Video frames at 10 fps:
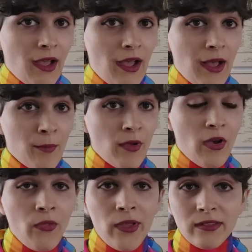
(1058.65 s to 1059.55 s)

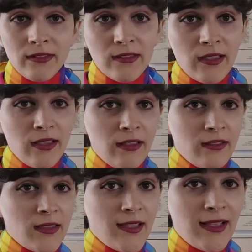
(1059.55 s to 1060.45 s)
All that to say
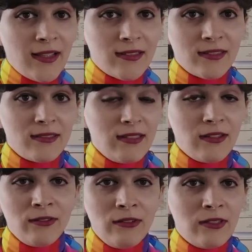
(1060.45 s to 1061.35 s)
is that,
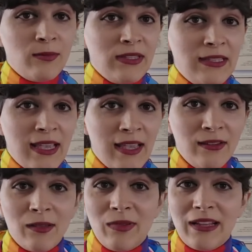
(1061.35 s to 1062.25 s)
you can be
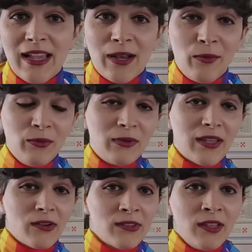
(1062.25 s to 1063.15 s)
gay, you can be an animal, who
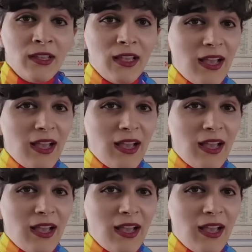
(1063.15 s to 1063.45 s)
cares?